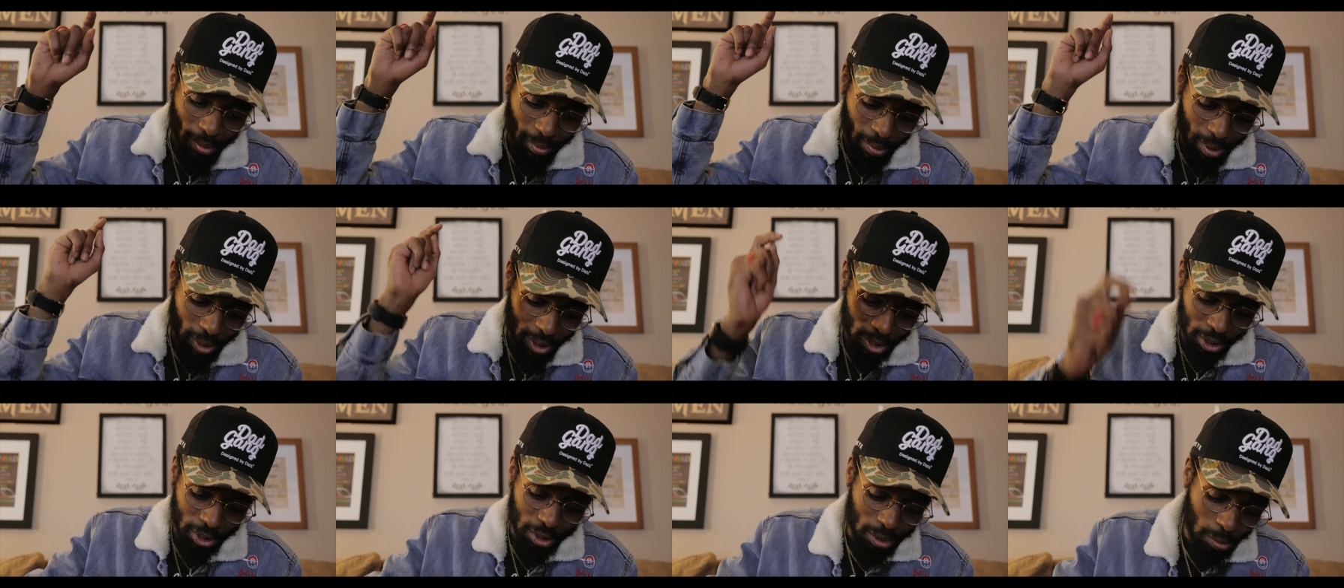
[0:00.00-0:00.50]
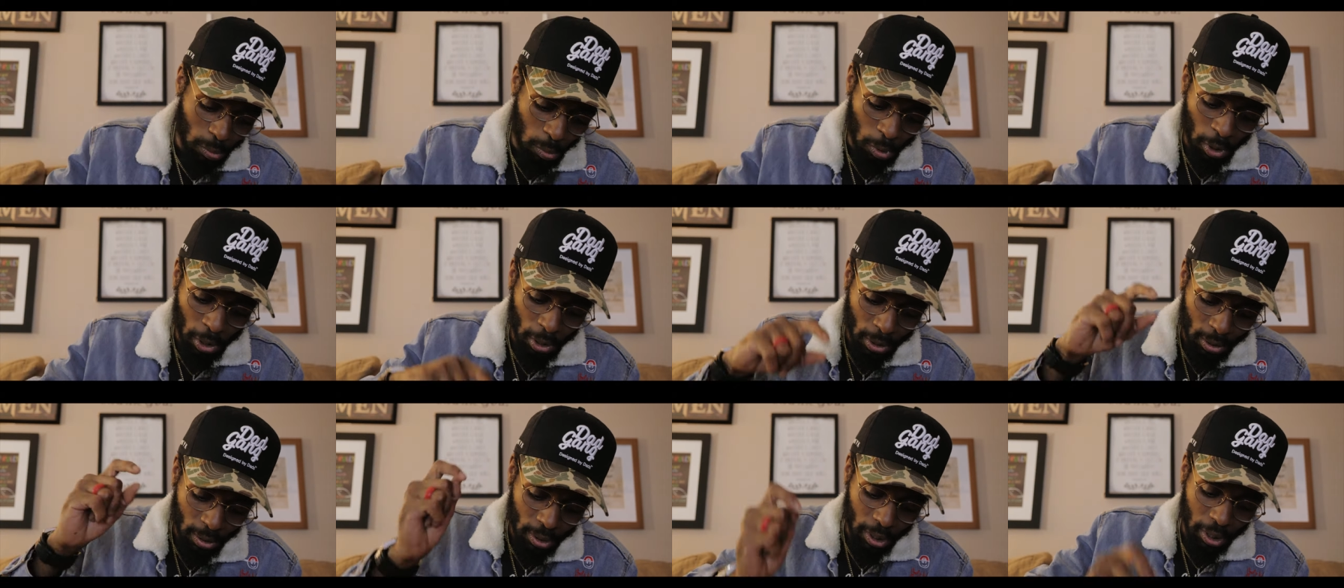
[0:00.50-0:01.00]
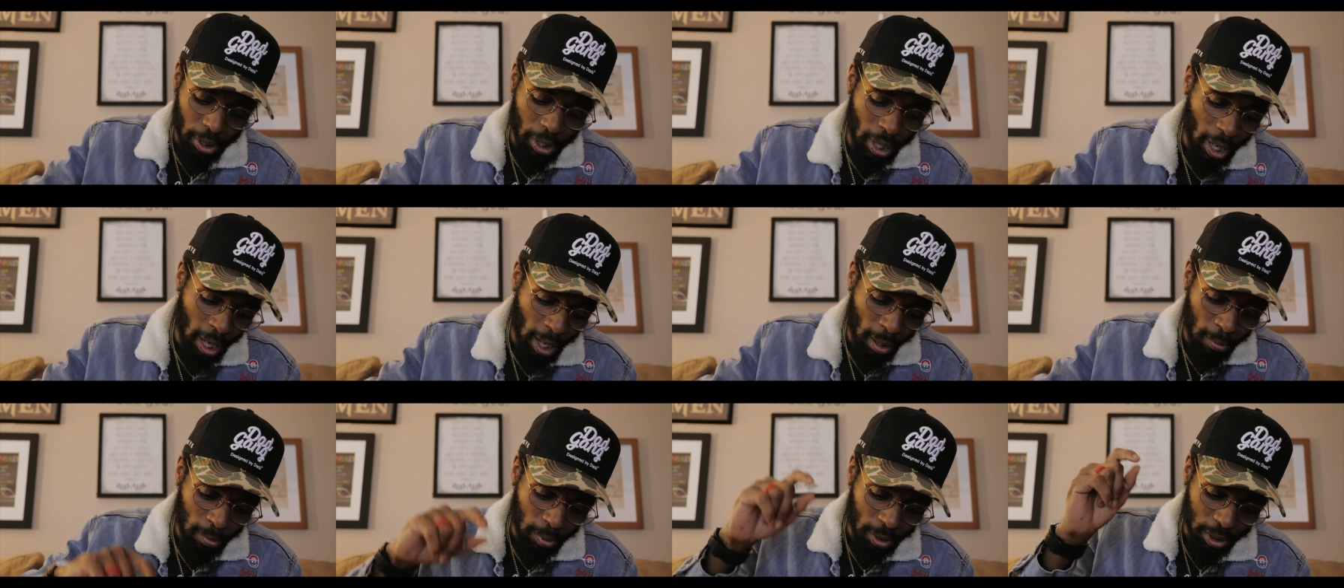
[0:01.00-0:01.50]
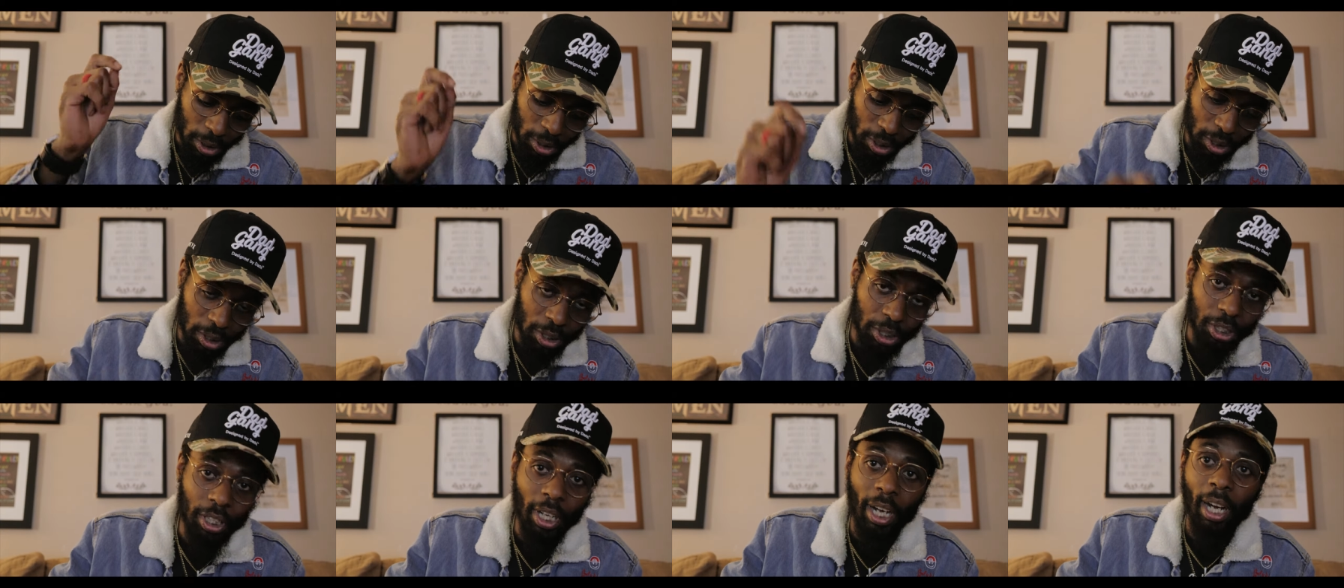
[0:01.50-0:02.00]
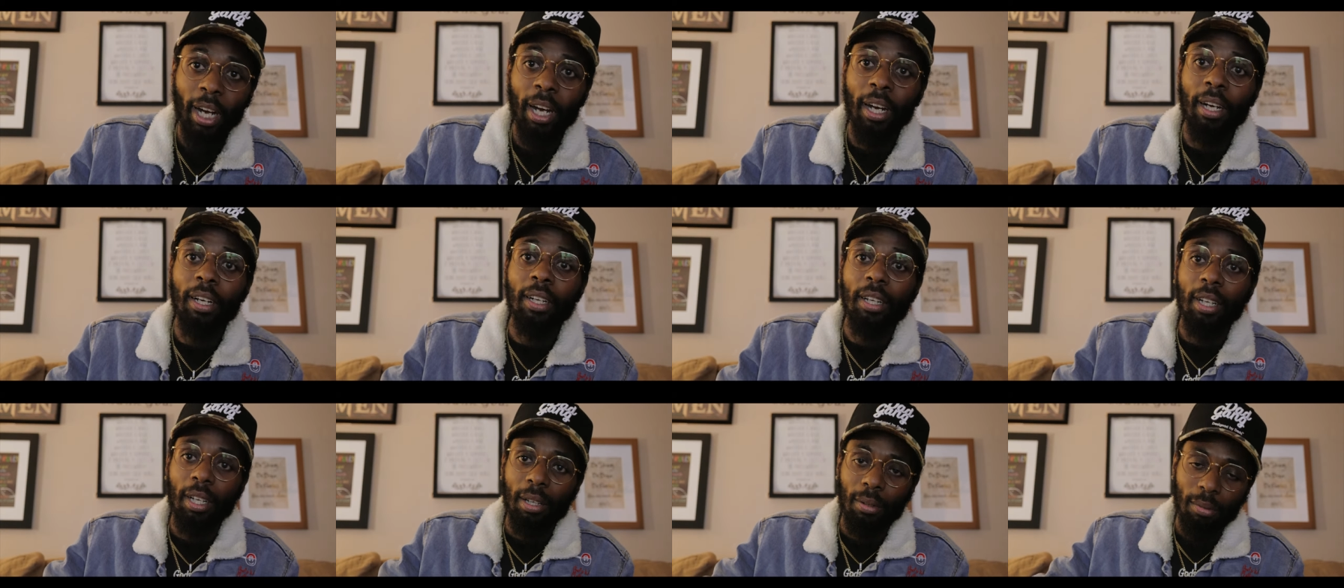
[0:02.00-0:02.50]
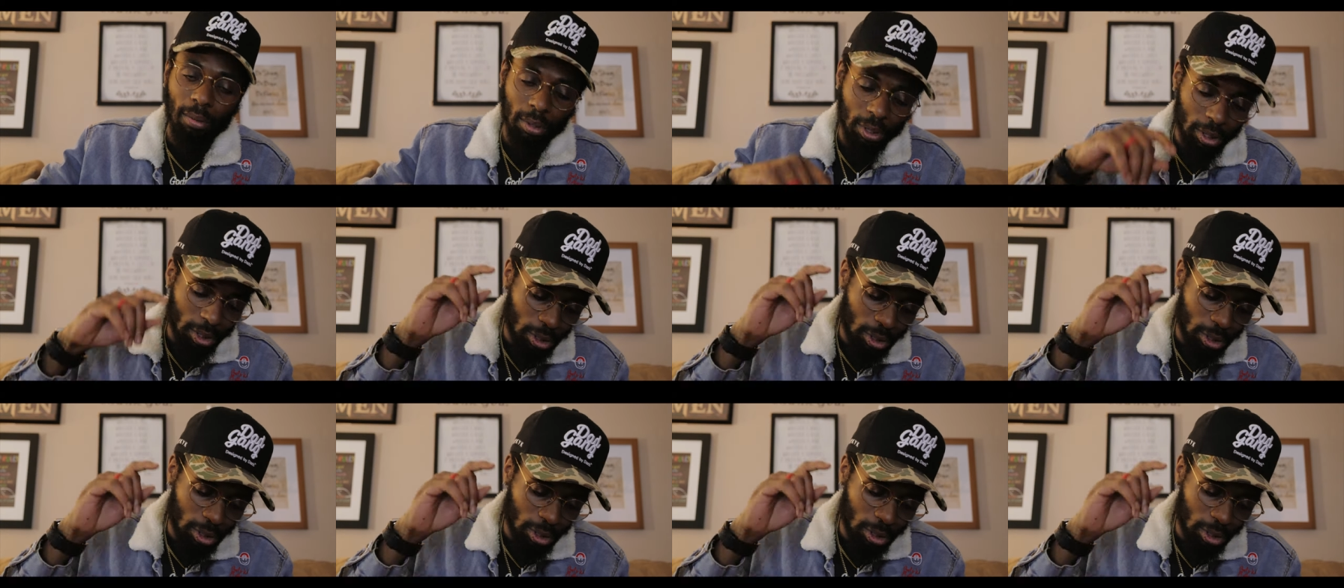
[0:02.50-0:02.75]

which is the word of Yah, which is Yah, which